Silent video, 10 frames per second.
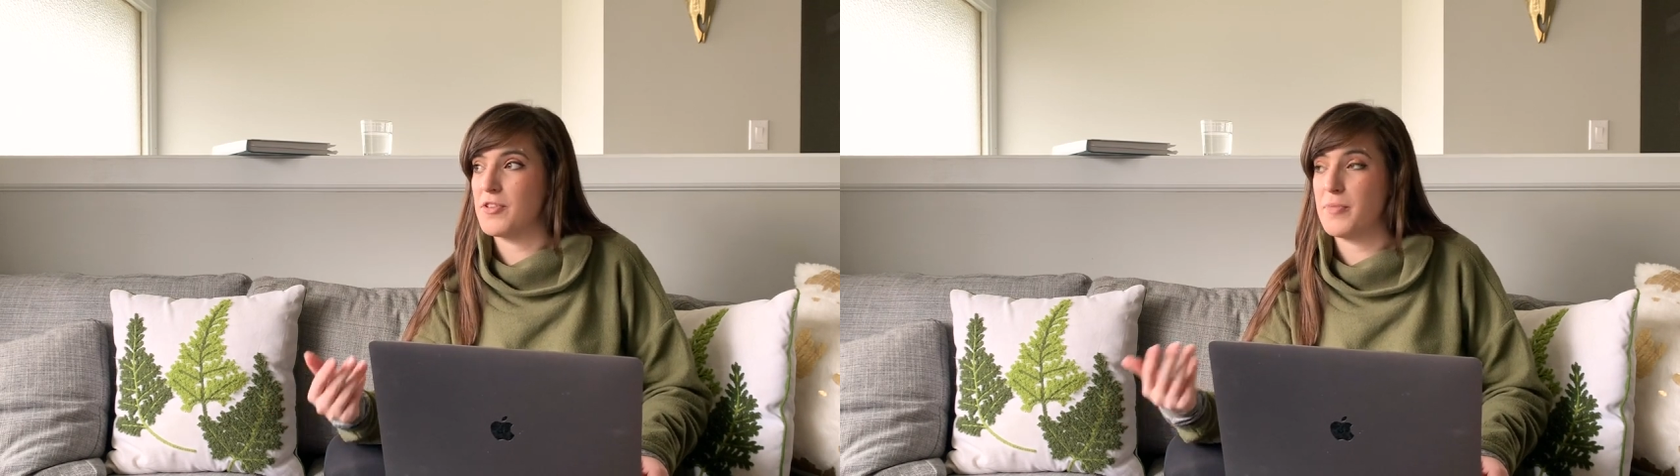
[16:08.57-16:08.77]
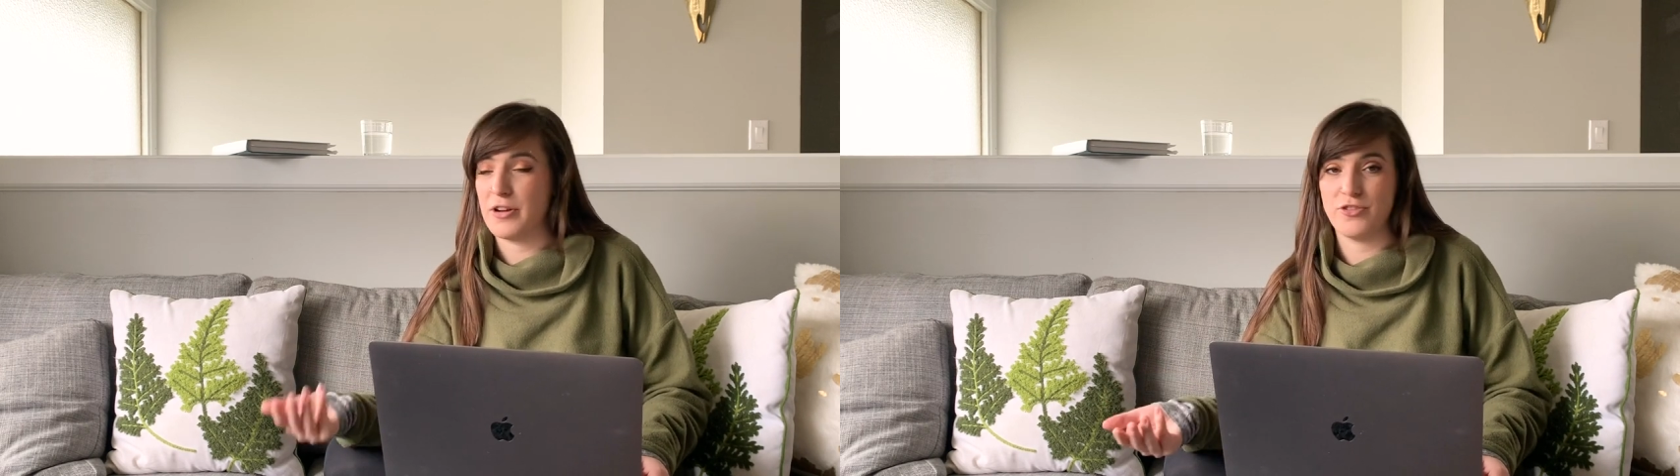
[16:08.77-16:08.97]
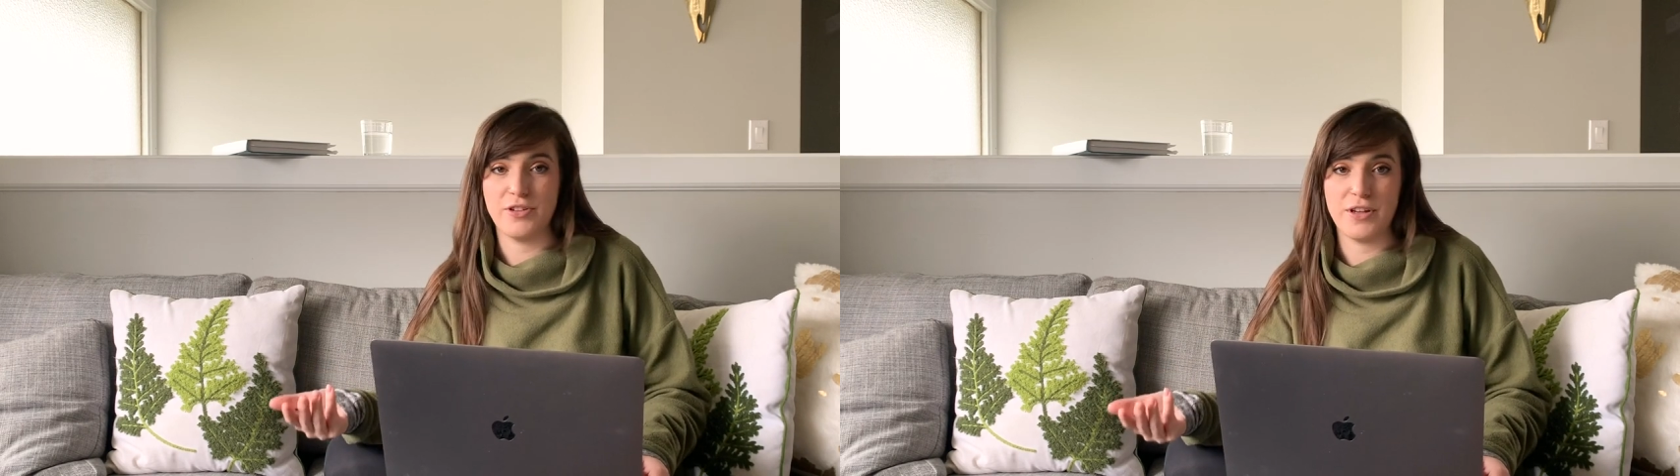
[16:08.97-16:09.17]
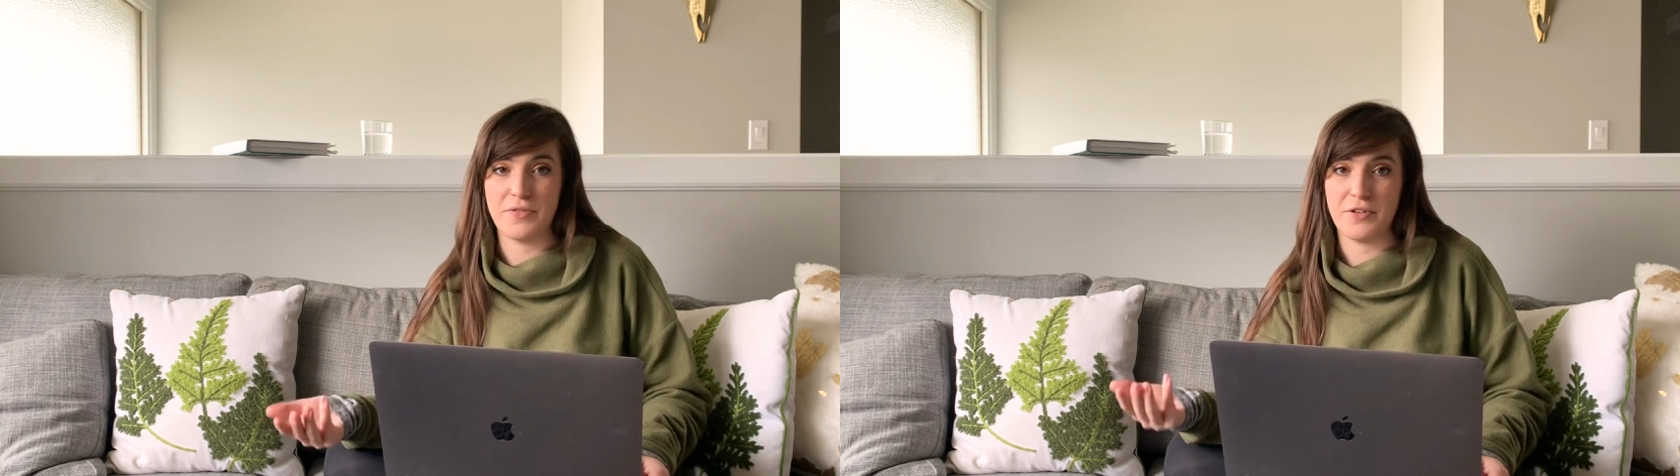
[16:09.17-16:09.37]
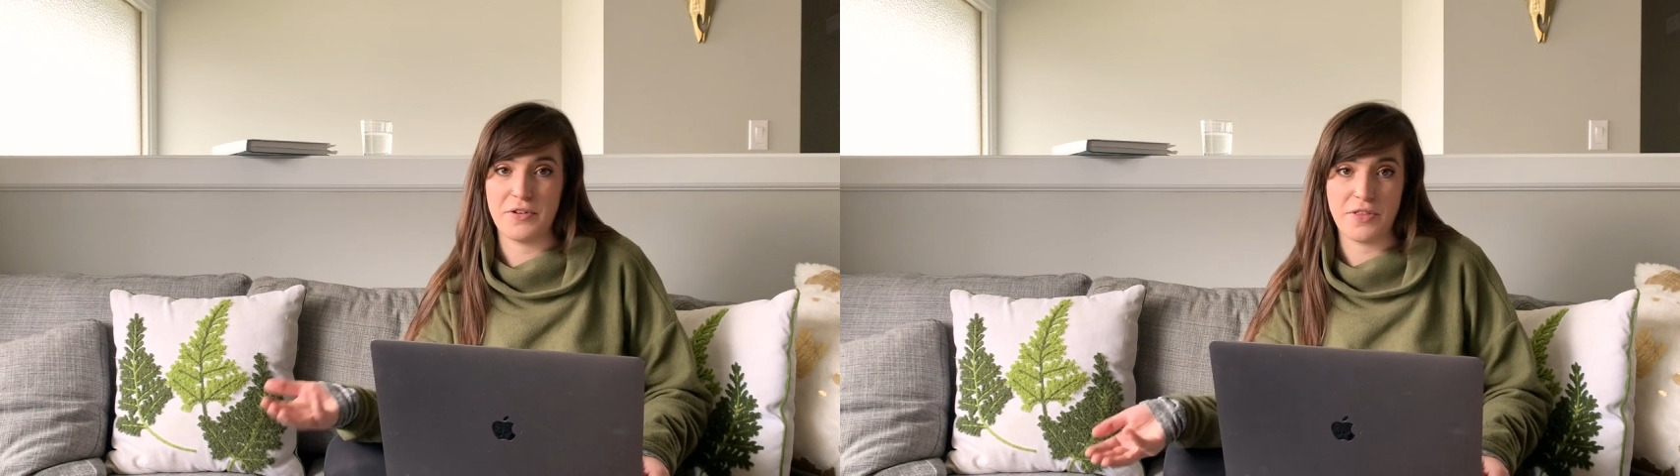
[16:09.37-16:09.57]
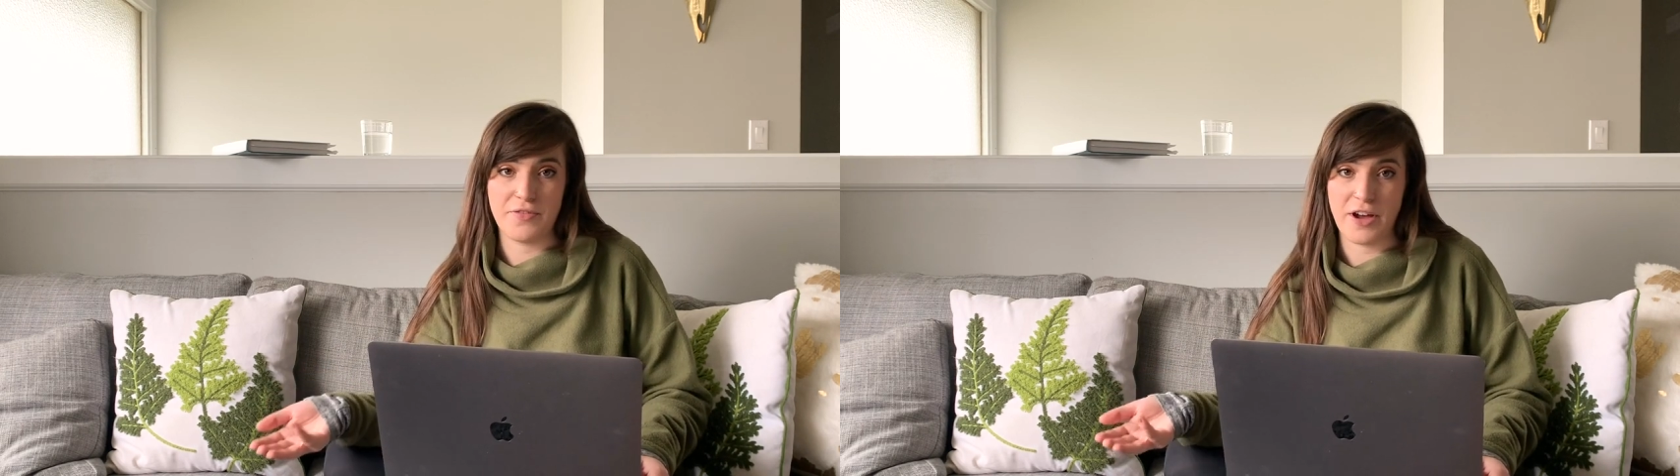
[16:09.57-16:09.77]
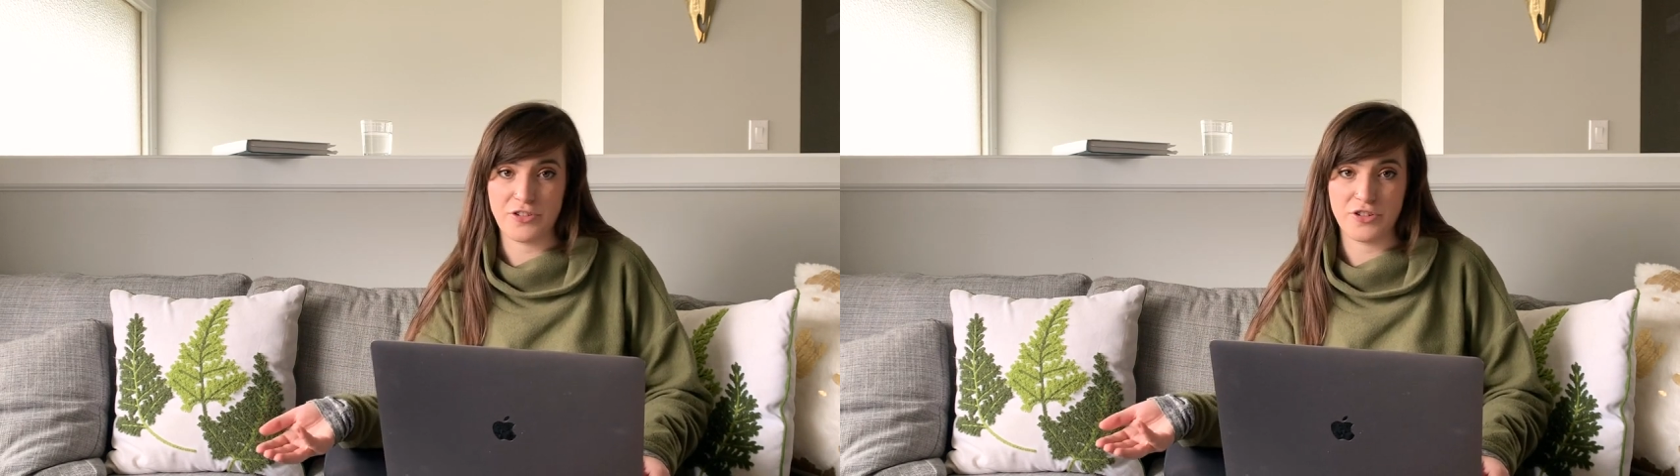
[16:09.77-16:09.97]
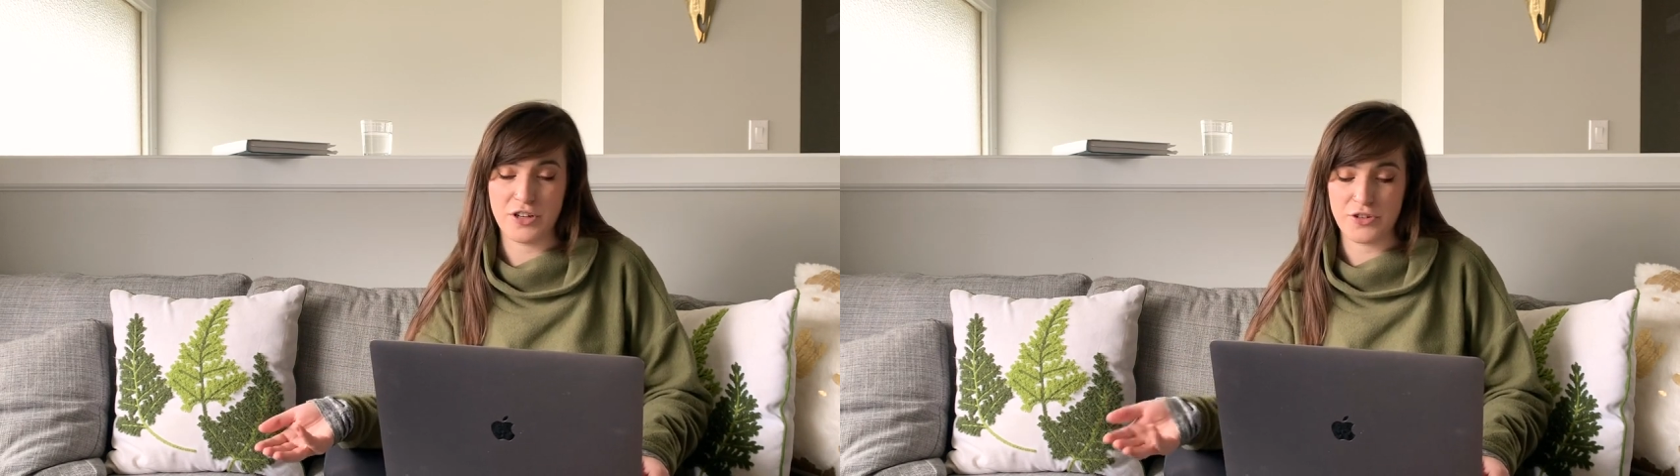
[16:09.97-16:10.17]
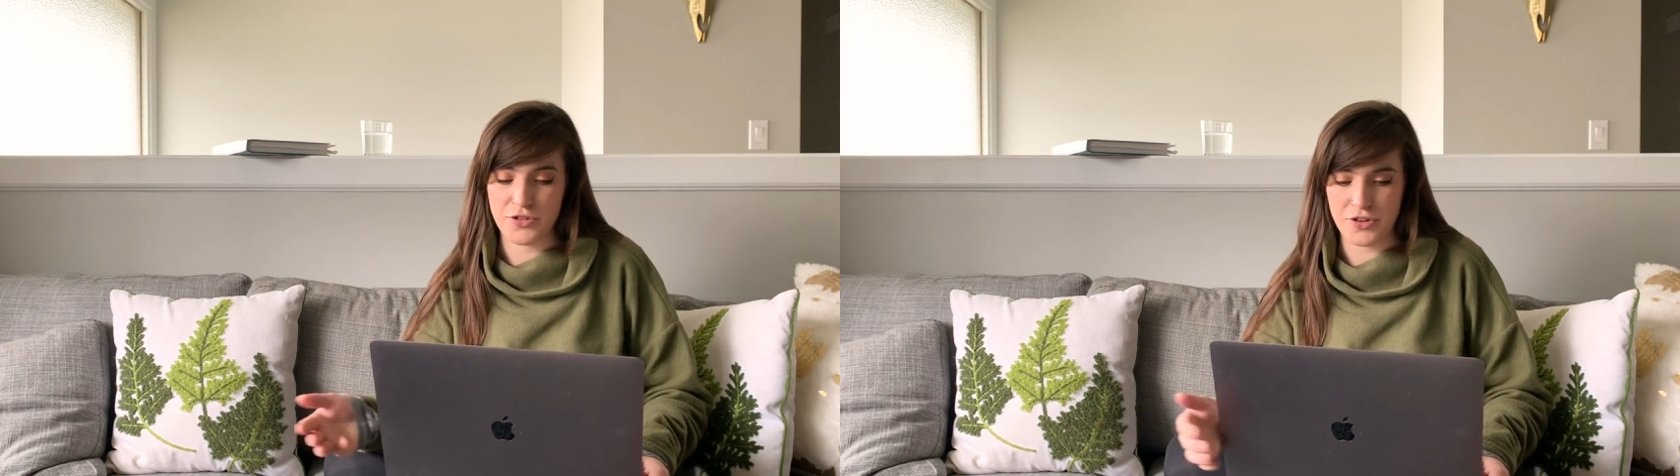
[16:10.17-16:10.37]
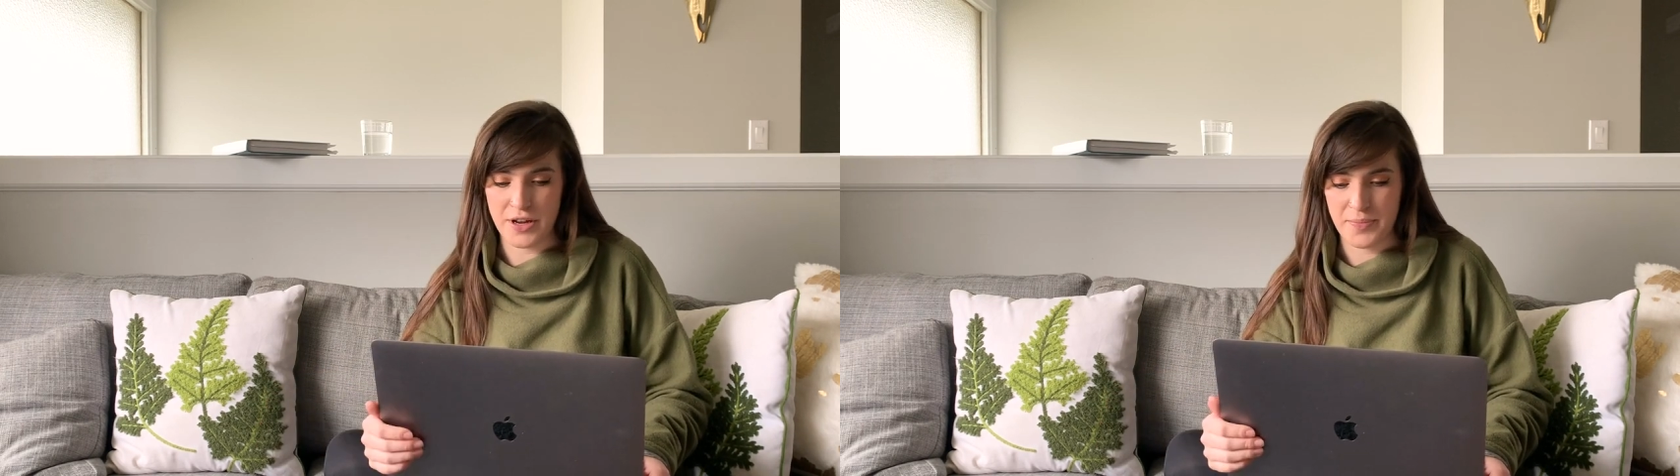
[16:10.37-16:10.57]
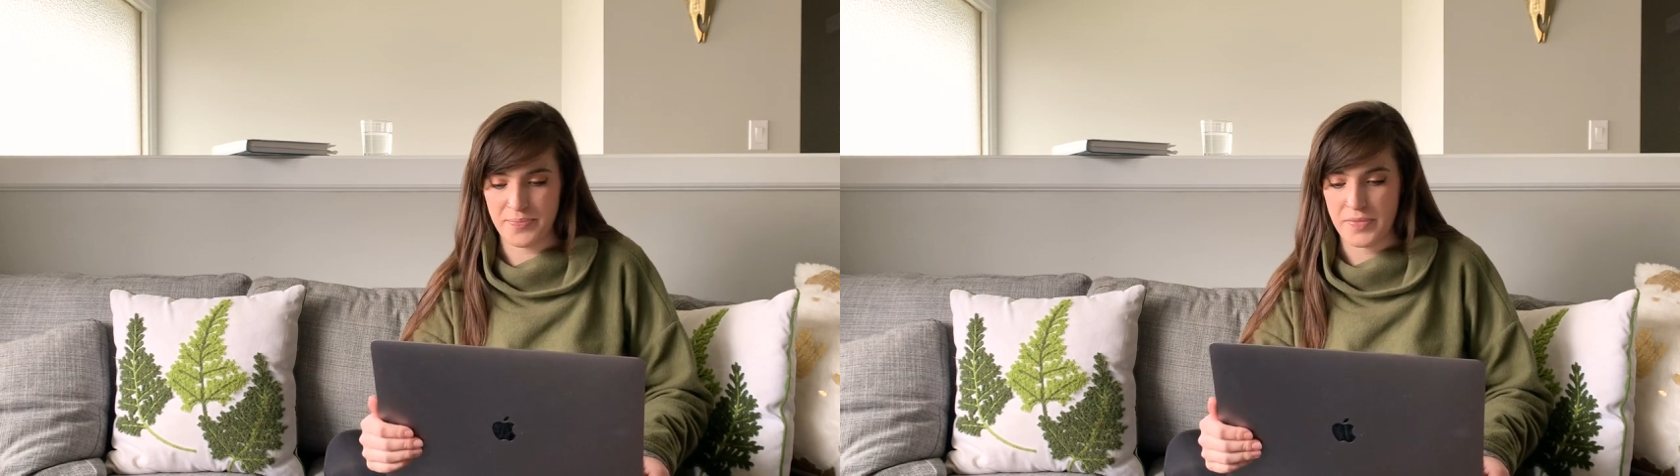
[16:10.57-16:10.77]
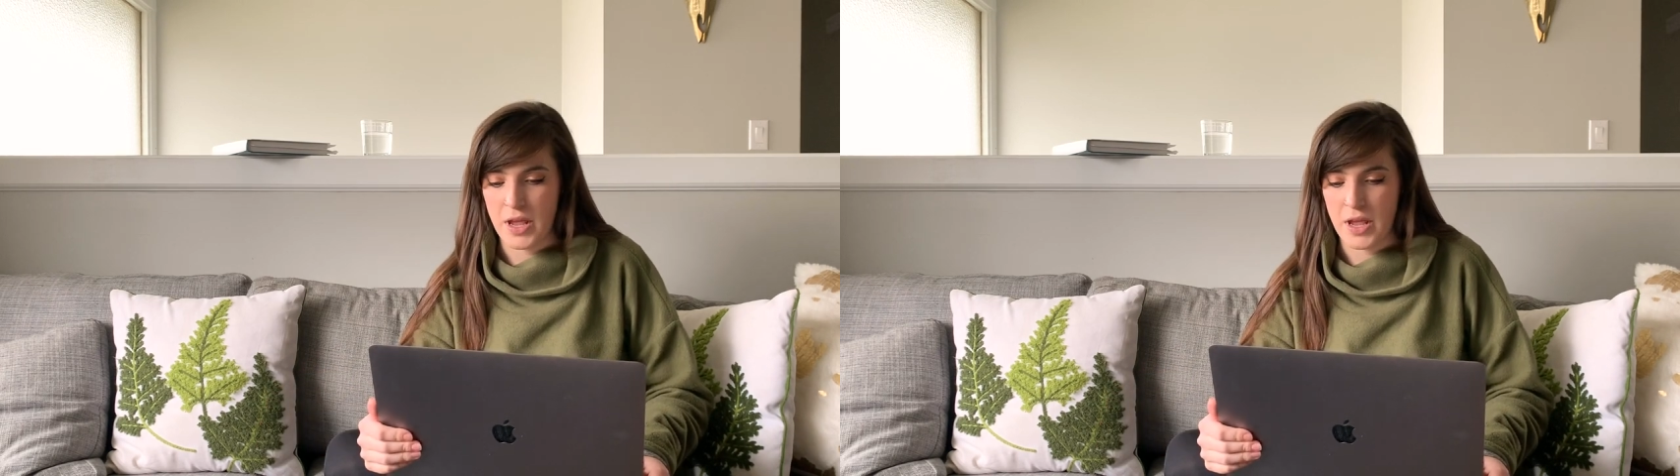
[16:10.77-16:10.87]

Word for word: especially if you're in the fashion industry.